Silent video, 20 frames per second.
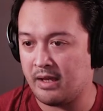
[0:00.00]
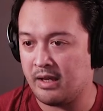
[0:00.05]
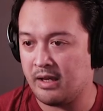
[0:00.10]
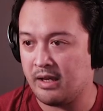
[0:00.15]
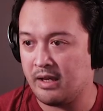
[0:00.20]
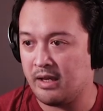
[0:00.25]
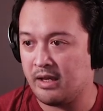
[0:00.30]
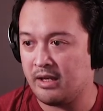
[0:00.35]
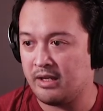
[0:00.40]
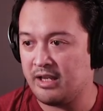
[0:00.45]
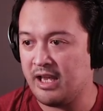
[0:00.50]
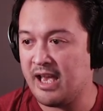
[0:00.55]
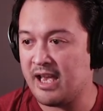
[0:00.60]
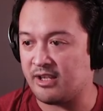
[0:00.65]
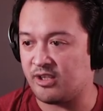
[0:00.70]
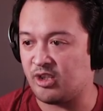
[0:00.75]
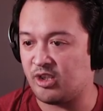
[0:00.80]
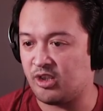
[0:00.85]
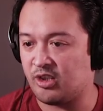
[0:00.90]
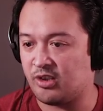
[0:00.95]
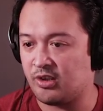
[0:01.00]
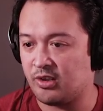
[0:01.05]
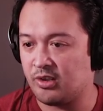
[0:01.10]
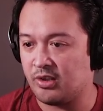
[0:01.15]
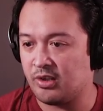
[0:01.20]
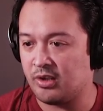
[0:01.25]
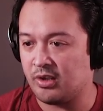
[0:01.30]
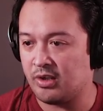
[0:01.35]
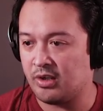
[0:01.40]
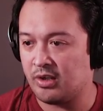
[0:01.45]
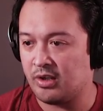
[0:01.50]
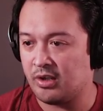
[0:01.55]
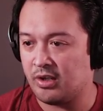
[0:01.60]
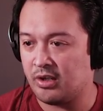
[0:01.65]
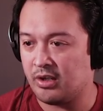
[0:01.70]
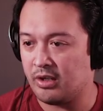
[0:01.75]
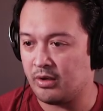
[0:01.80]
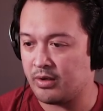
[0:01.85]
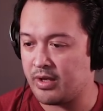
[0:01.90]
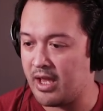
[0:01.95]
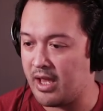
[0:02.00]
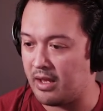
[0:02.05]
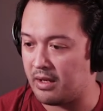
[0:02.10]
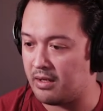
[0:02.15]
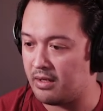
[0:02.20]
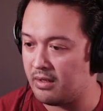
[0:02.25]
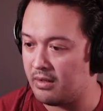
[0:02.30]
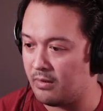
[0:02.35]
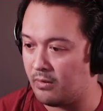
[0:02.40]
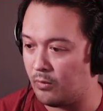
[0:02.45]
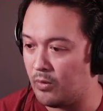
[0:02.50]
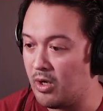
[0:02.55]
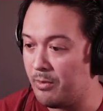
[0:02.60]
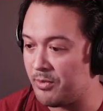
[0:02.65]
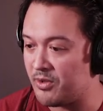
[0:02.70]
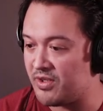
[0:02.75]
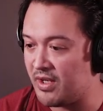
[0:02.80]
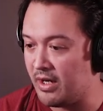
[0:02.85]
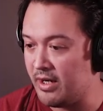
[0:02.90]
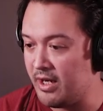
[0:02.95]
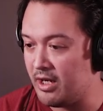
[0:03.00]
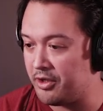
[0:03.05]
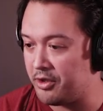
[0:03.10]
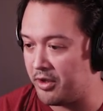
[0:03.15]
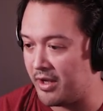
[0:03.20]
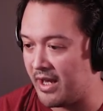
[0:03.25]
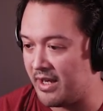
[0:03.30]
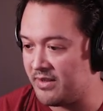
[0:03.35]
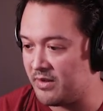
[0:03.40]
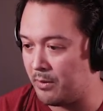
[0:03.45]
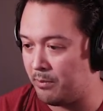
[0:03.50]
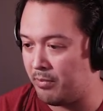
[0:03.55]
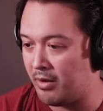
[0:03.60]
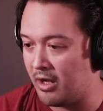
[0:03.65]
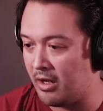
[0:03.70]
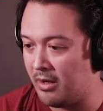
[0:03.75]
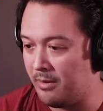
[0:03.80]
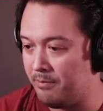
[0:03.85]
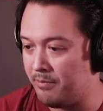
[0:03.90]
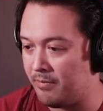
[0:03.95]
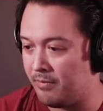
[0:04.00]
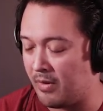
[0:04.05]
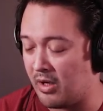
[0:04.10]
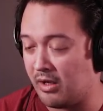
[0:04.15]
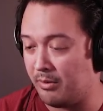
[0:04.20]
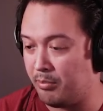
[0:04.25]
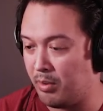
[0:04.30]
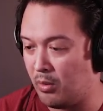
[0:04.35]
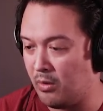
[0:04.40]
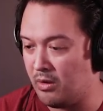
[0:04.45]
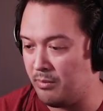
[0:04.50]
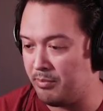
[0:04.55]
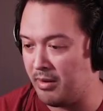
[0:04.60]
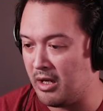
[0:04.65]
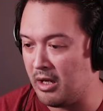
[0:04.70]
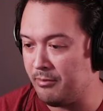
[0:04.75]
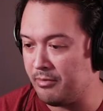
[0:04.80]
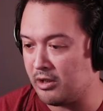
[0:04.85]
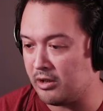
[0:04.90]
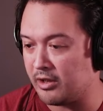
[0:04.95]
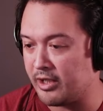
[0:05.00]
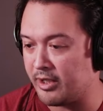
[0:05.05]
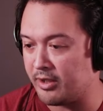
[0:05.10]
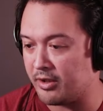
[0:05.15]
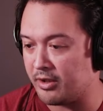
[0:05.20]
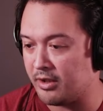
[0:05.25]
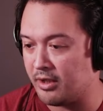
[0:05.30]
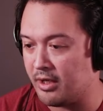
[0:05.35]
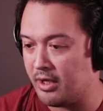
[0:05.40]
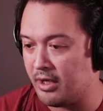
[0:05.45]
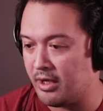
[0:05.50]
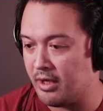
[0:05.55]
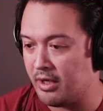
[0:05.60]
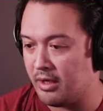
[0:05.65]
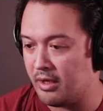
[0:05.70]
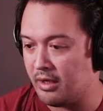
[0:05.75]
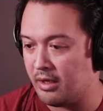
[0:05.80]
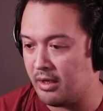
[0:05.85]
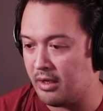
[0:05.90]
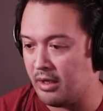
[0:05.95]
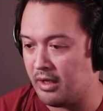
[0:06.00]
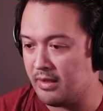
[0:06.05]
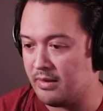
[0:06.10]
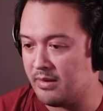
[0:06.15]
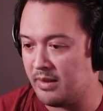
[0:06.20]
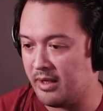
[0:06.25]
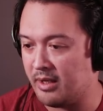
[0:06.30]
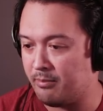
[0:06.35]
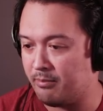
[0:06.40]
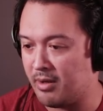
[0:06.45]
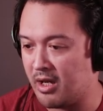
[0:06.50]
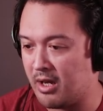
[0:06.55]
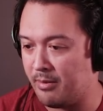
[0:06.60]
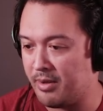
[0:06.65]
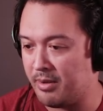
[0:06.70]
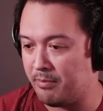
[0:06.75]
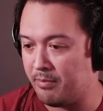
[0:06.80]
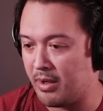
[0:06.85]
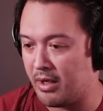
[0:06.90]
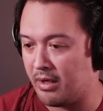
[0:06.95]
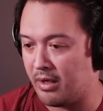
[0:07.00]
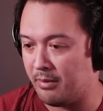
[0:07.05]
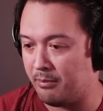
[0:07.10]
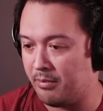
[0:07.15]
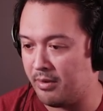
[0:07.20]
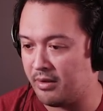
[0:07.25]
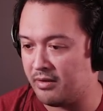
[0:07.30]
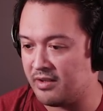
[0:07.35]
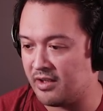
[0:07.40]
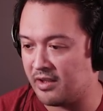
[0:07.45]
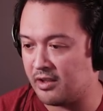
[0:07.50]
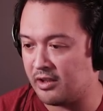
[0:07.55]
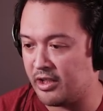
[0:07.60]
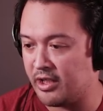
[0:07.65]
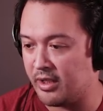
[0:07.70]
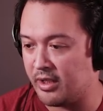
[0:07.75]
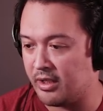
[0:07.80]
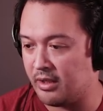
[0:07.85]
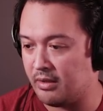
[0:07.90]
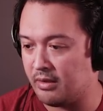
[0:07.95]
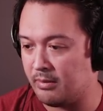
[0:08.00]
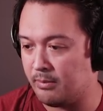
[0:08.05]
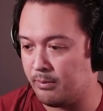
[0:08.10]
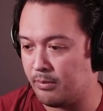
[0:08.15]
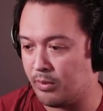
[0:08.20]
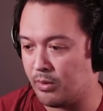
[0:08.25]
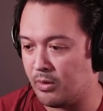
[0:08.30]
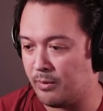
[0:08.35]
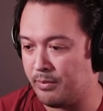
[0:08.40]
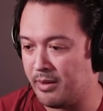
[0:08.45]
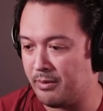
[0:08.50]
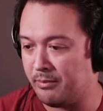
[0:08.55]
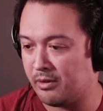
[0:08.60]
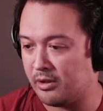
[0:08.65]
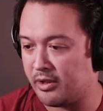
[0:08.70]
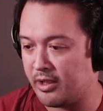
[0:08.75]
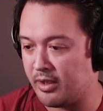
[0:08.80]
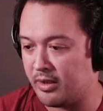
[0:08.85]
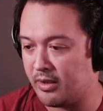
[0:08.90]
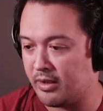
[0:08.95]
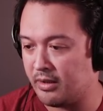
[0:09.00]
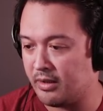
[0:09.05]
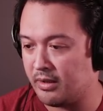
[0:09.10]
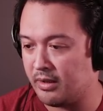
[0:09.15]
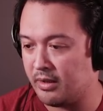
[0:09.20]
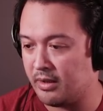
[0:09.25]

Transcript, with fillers: we go. Yes. Okay, we're almost done here, you guys. So pump, uh, pour pump cleaner into the embalming pump to clean it. Pour pump cleaner.